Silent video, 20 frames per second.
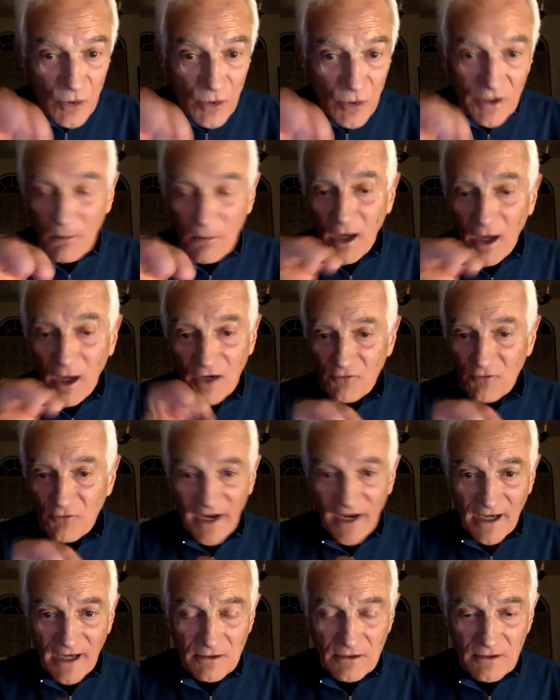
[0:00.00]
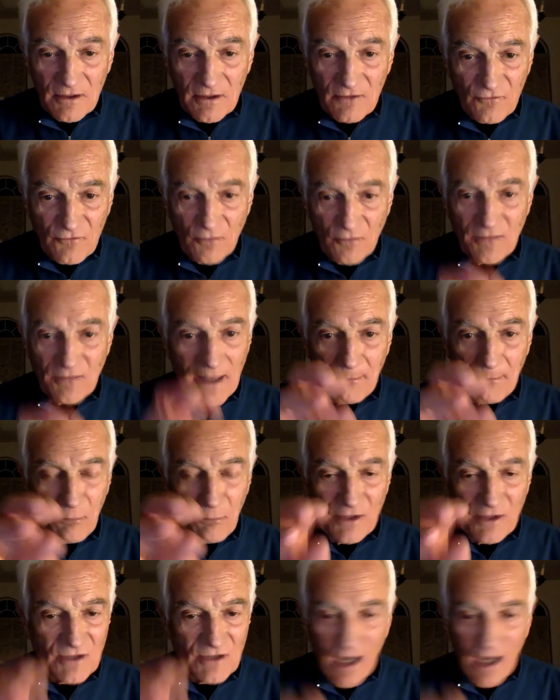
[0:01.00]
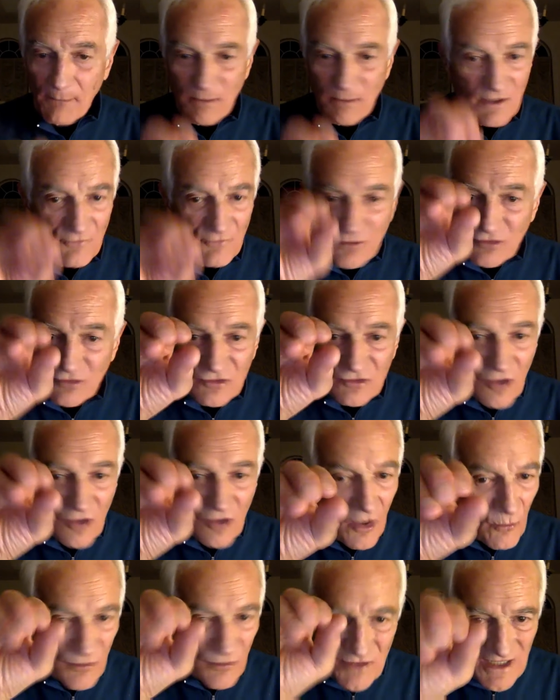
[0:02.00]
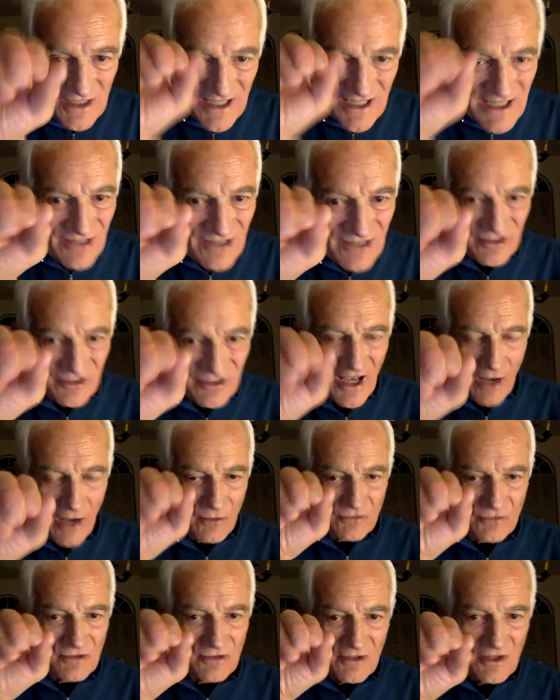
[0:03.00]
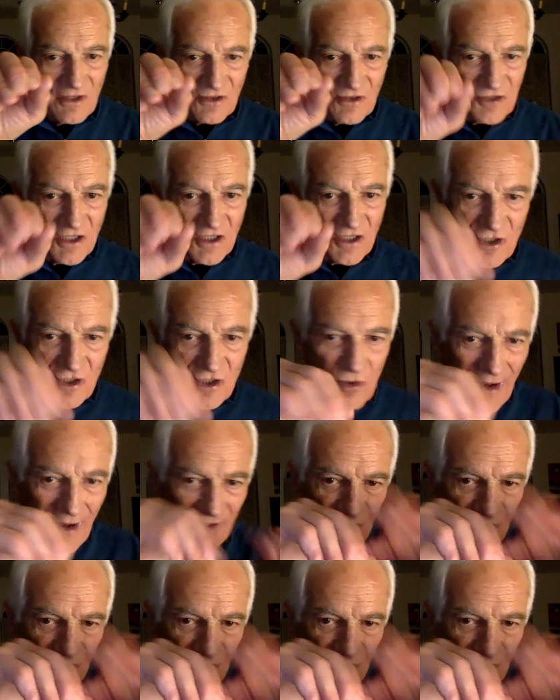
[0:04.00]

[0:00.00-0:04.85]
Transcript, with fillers: can modify it from that point on. But if you start with the E sound, thinking you have